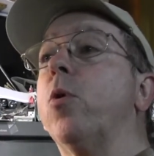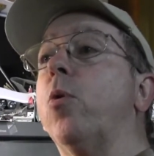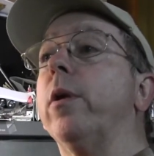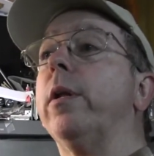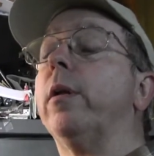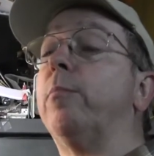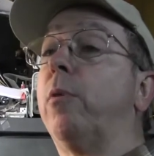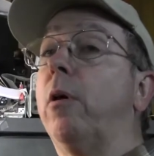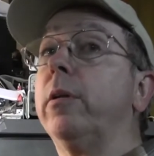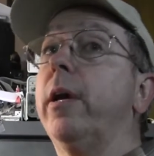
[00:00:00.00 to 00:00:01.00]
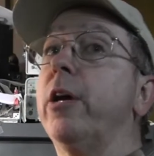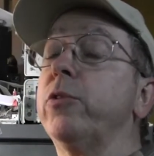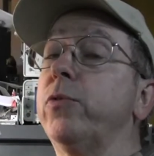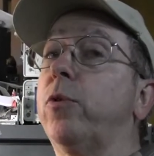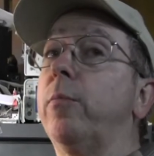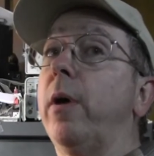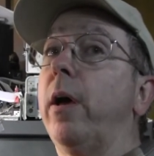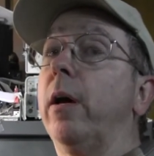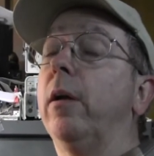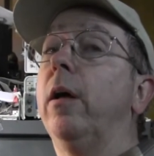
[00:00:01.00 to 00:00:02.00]
recorded in a broadcast
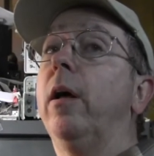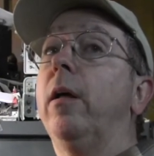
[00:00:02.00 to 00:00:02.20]
format,